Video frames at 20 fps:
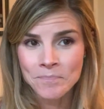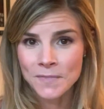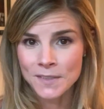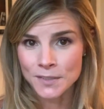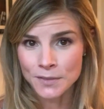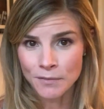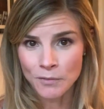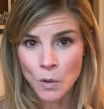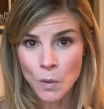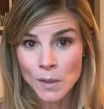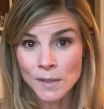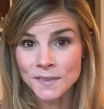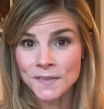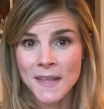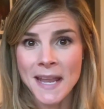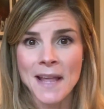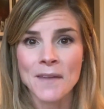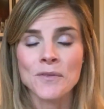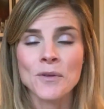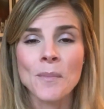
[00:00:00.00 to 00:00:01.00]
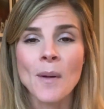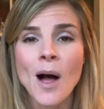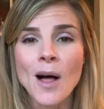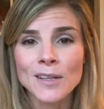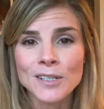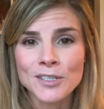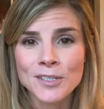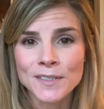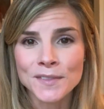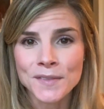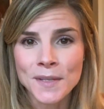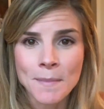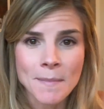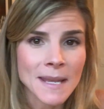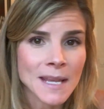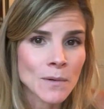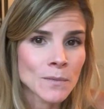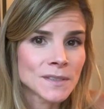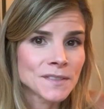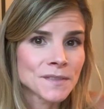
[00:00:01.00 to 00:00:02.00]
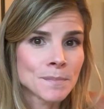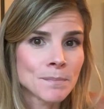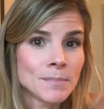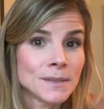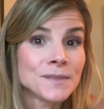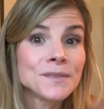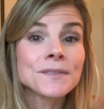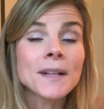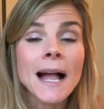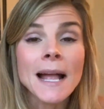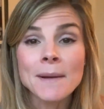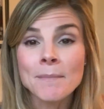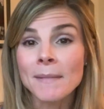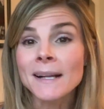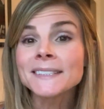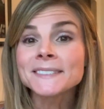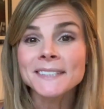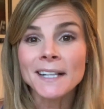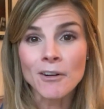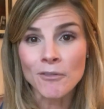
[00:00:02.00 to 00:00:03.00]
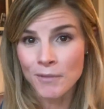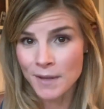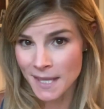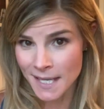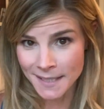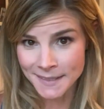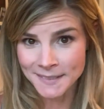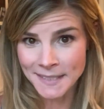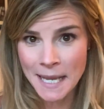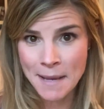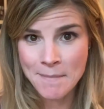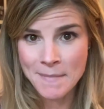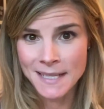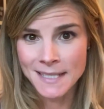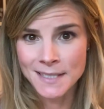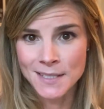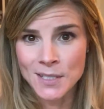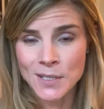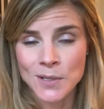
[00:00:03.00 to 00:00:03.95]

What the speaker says: So of course the anthropologist in me was beside myself with excitement